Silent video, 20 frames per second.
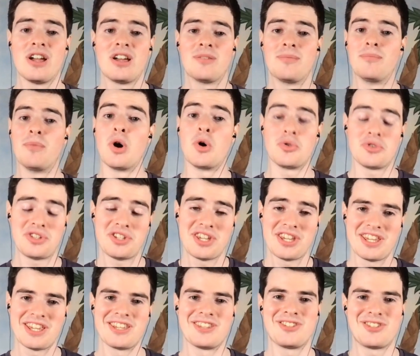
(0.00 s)
moseying
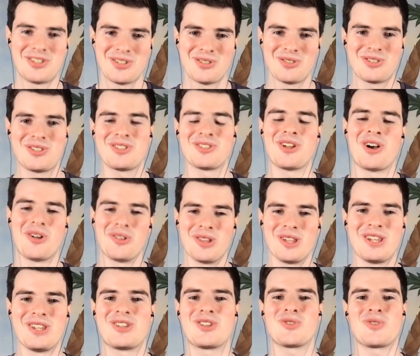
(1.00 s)
into
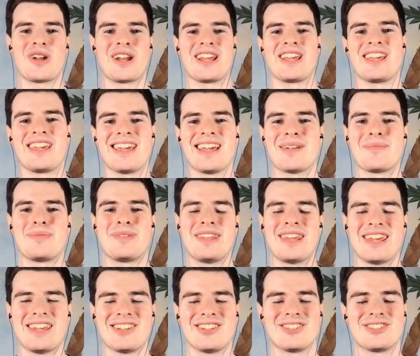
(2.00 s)
slowly training camp
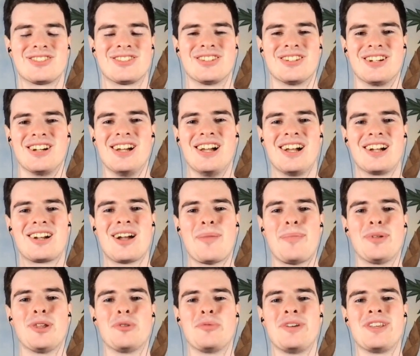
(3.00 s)
days, just a
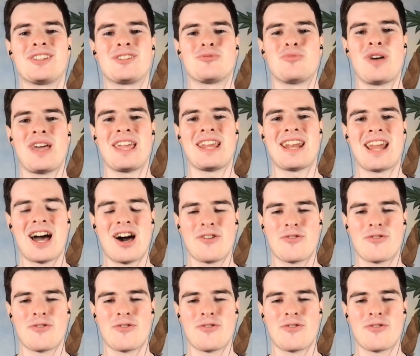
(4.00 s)
couple of weeks away now.